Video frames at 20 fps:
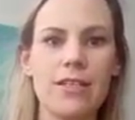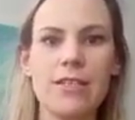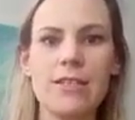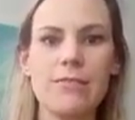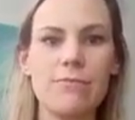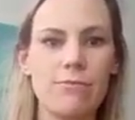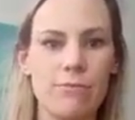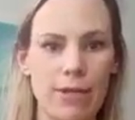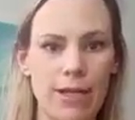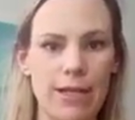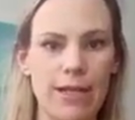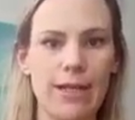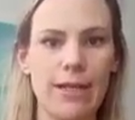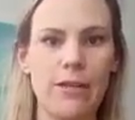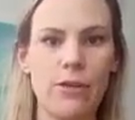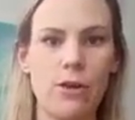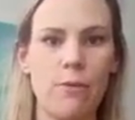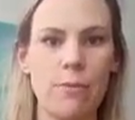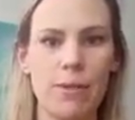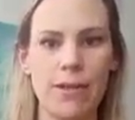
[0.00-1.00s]
is really
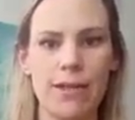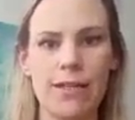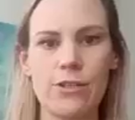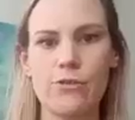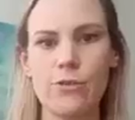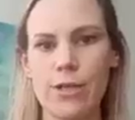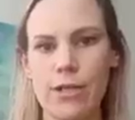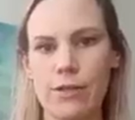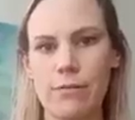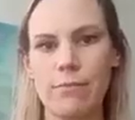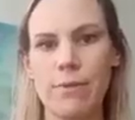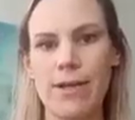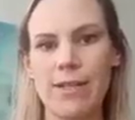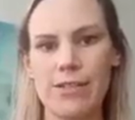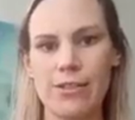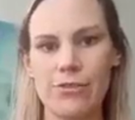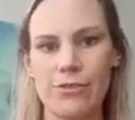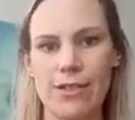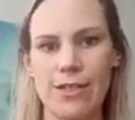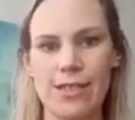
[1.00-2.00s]
commonly triggered by
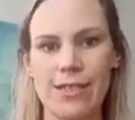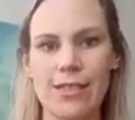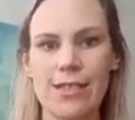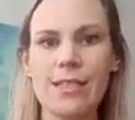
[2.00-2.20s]
stress.